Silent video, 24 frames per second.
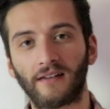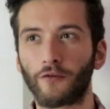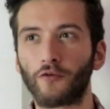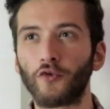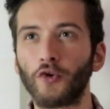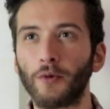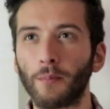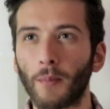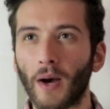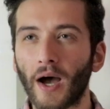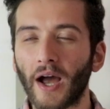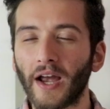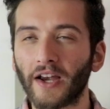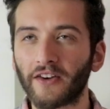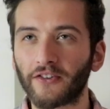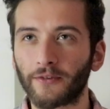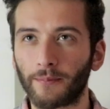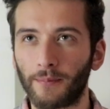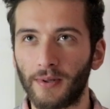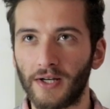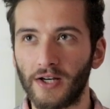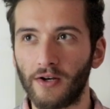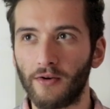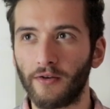Through my
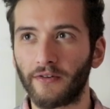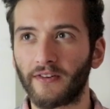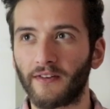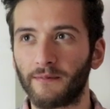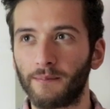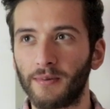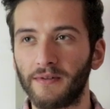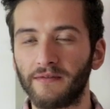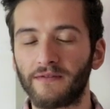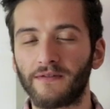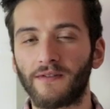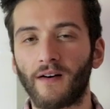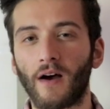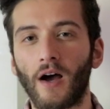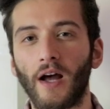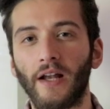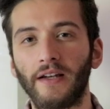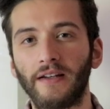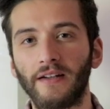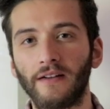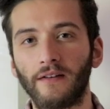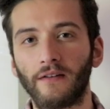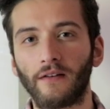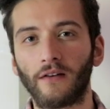experience, I've been
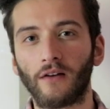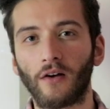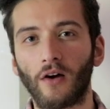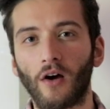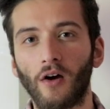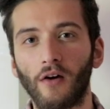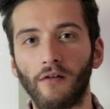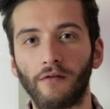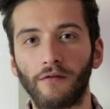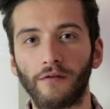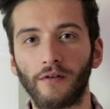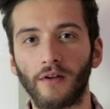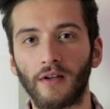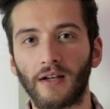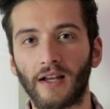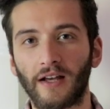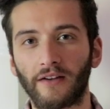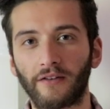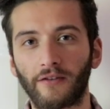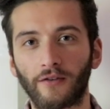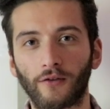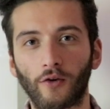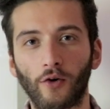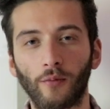finding that over the
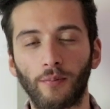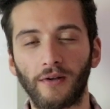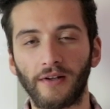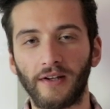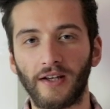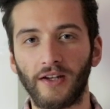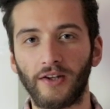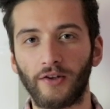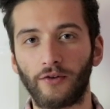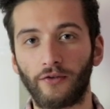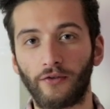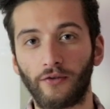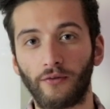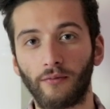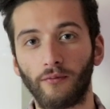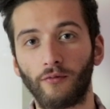last couple of years,